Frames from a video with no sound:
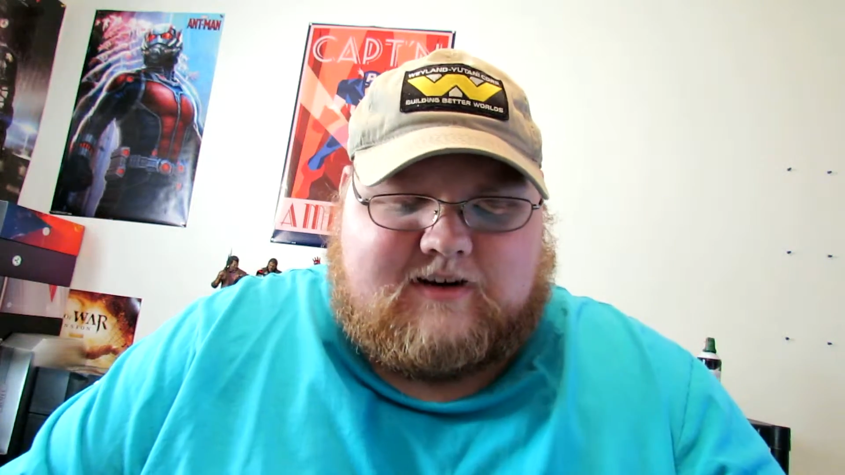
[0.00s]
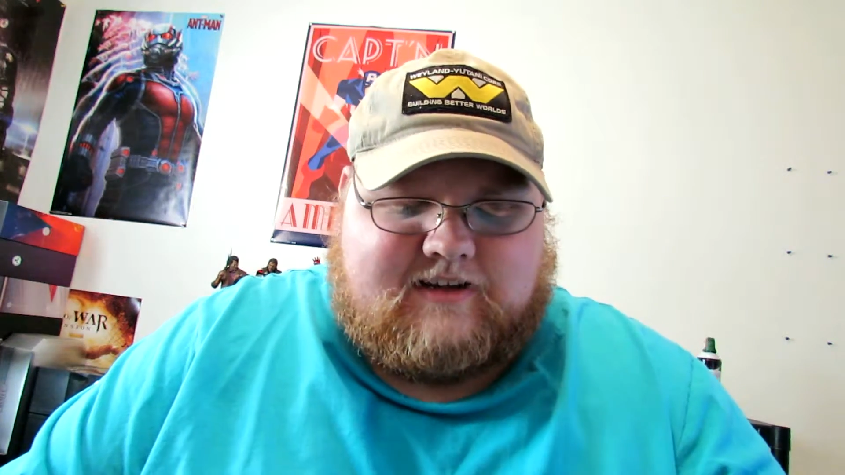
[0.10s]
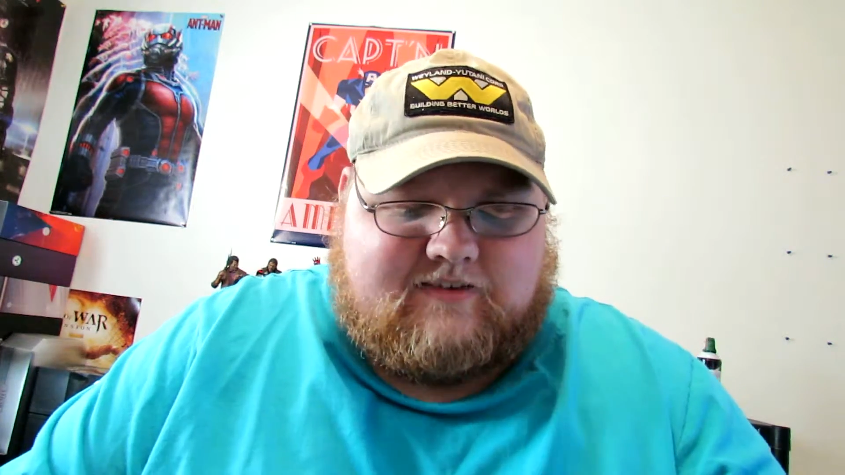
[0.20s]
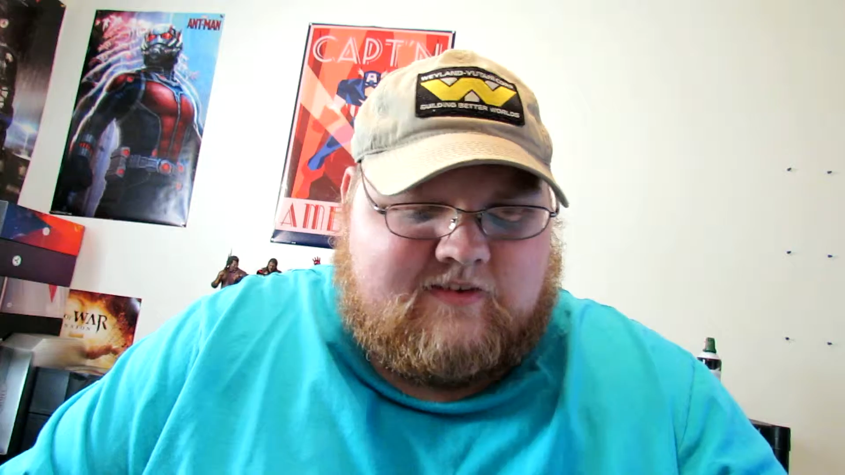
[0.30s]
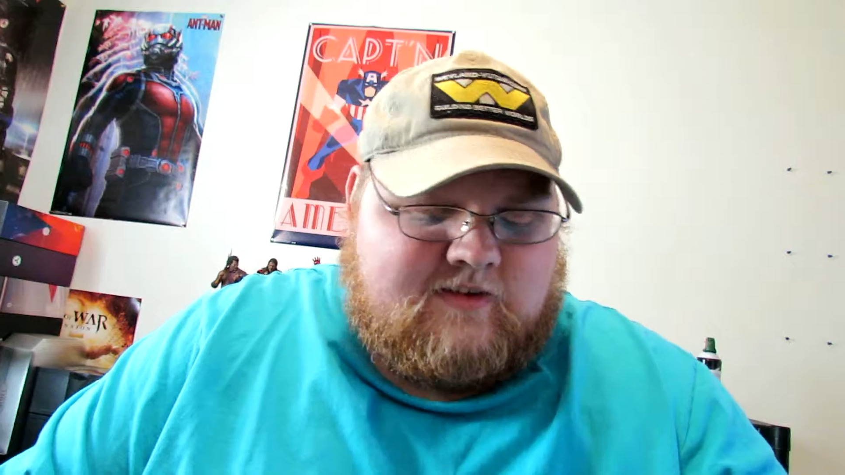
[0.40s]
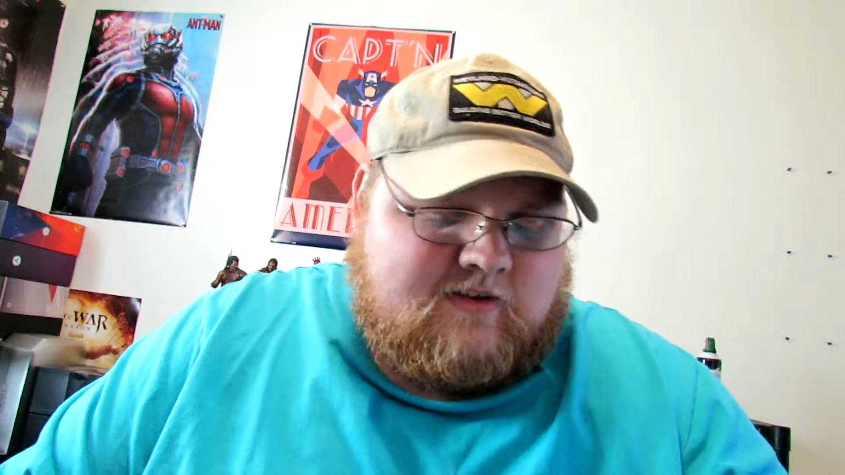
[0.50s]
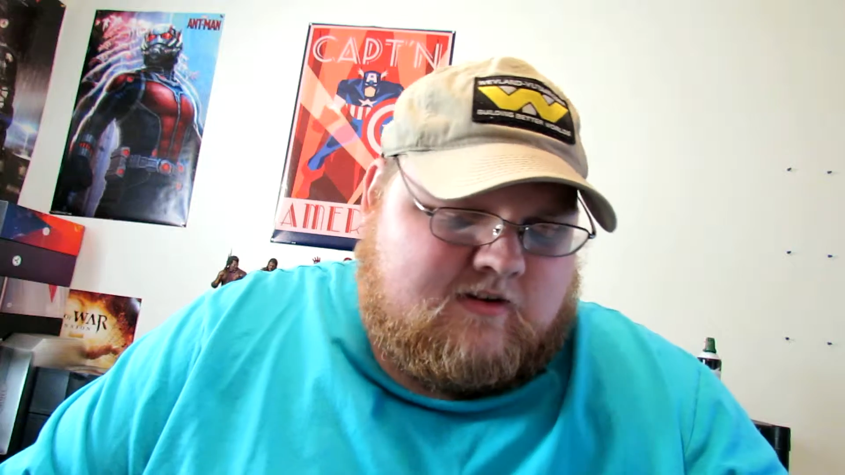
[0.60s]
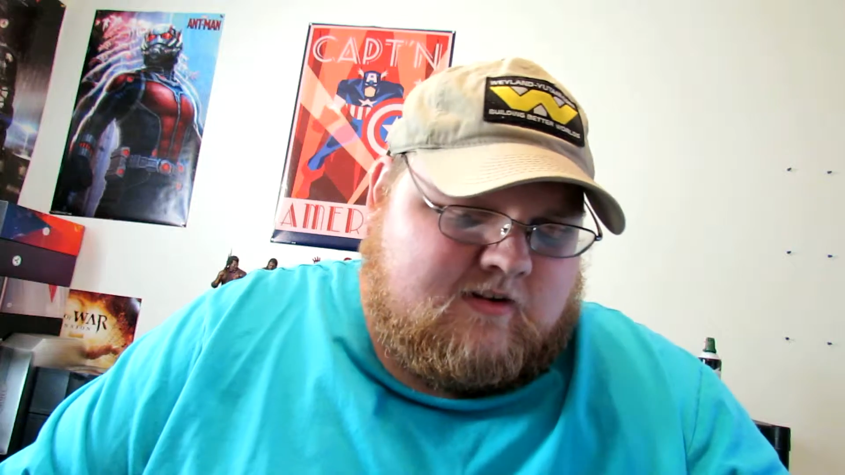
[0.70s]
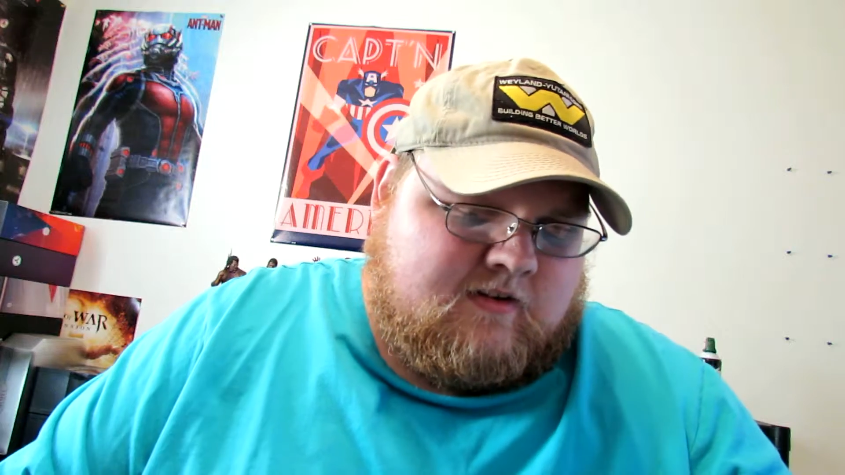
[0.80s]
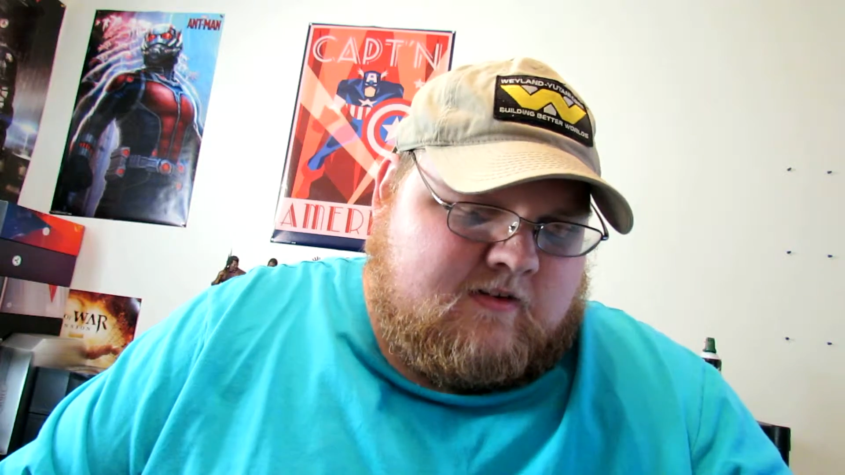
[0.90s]
is.
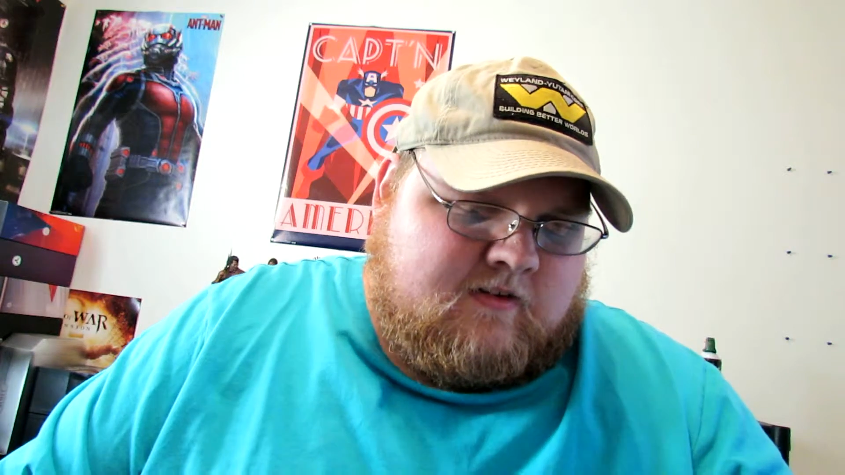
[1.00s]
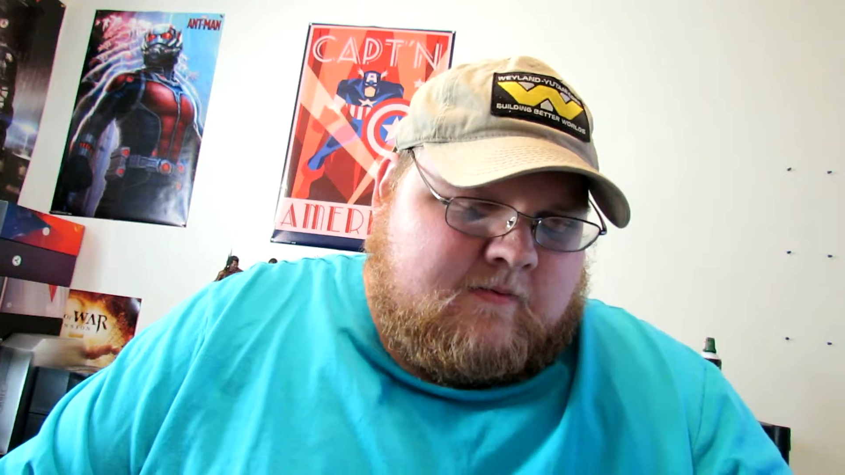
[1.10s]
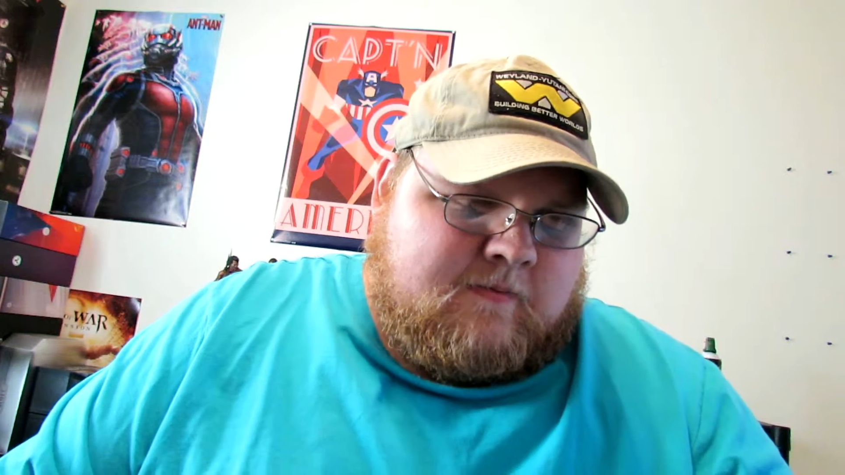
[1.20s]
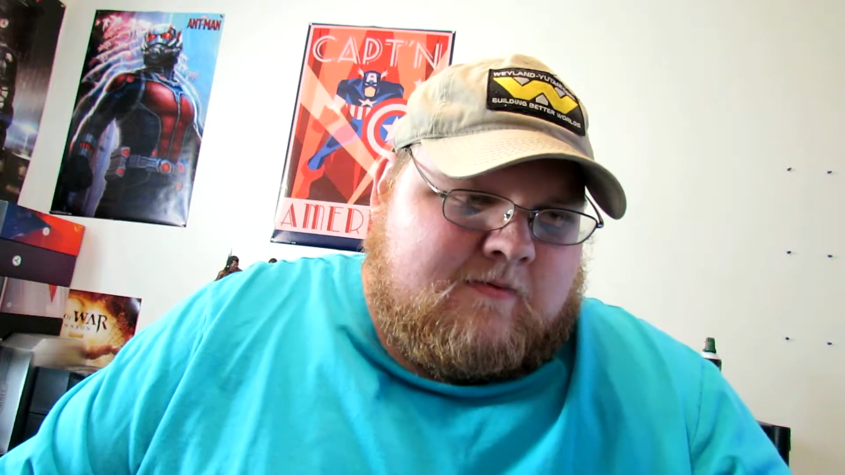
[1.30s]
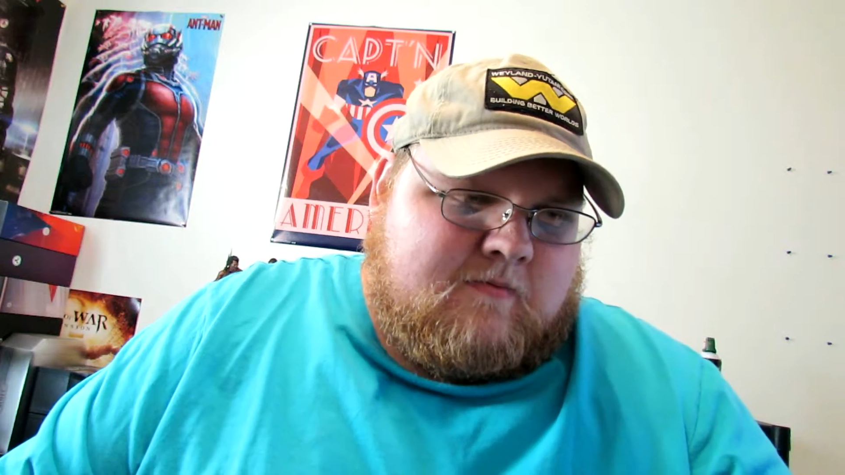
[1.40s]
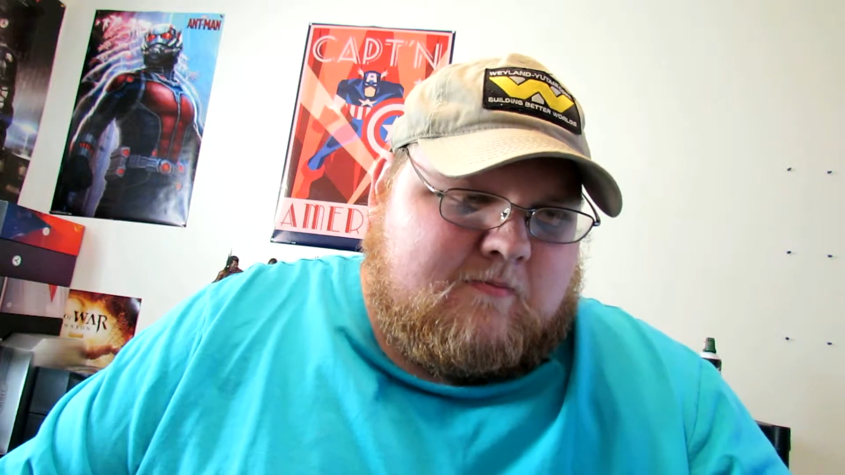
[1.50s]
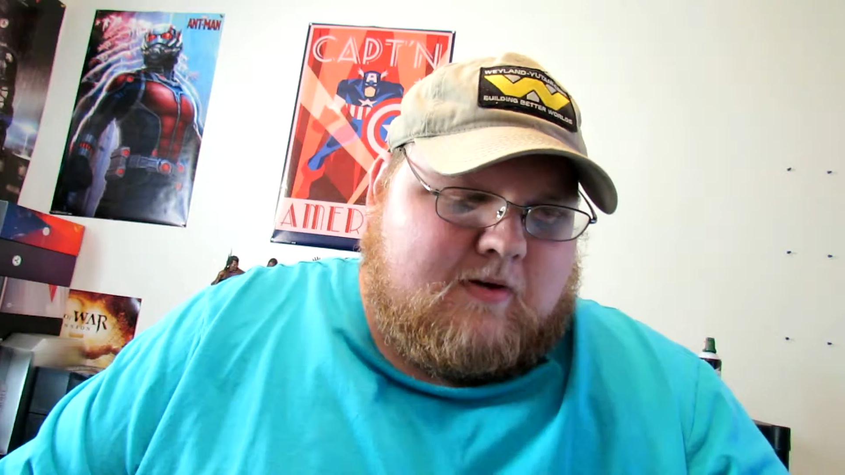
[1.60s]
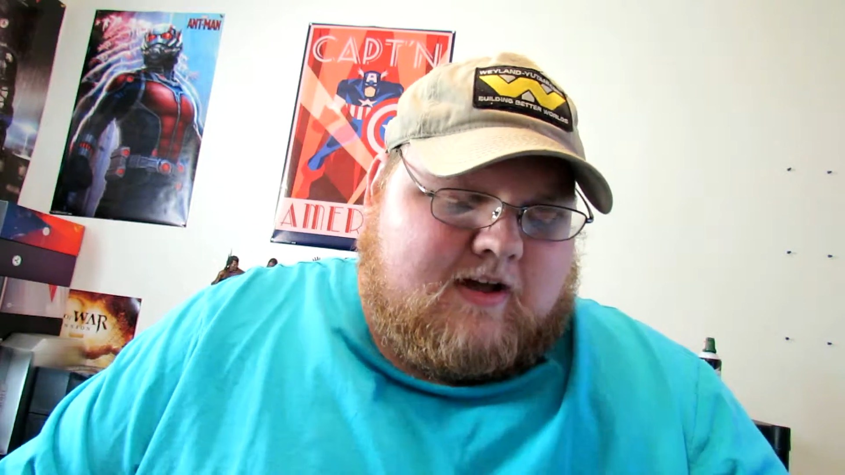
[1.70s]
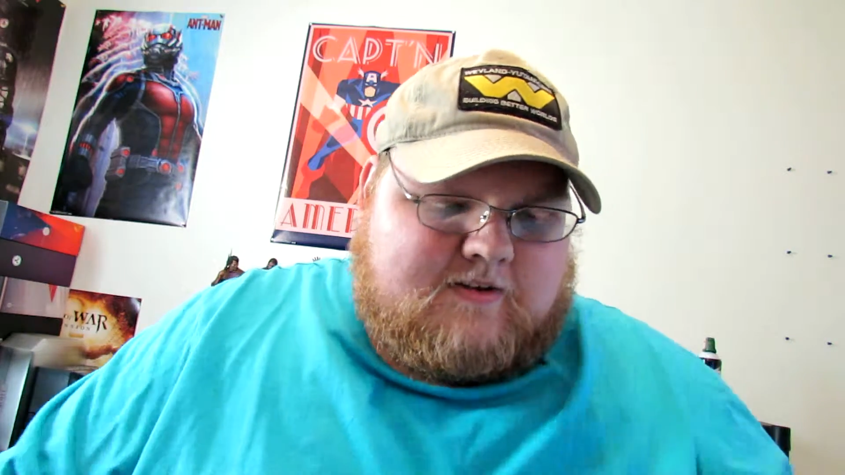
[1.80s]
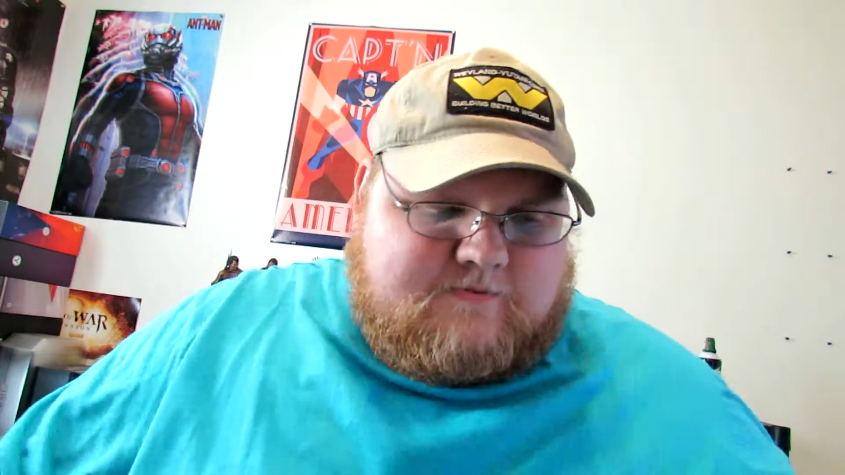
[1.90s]

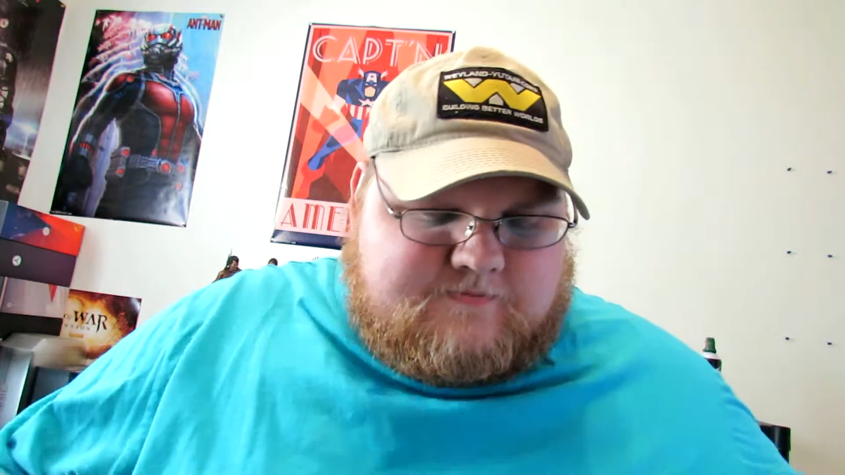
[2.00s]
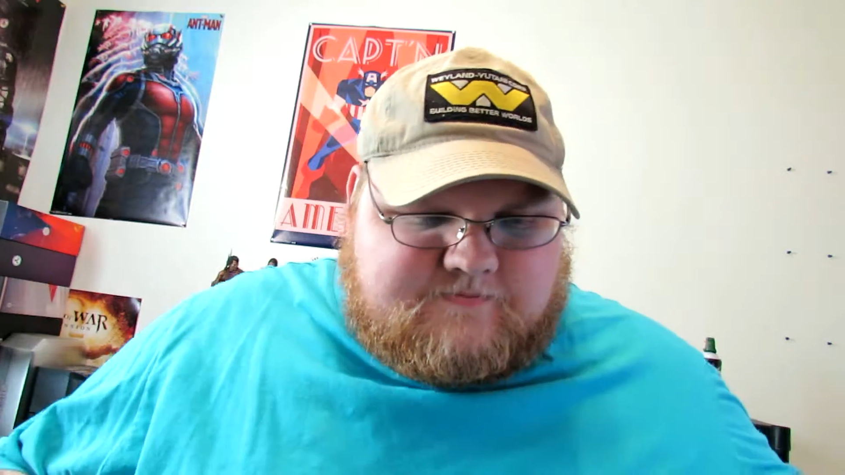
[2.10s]
But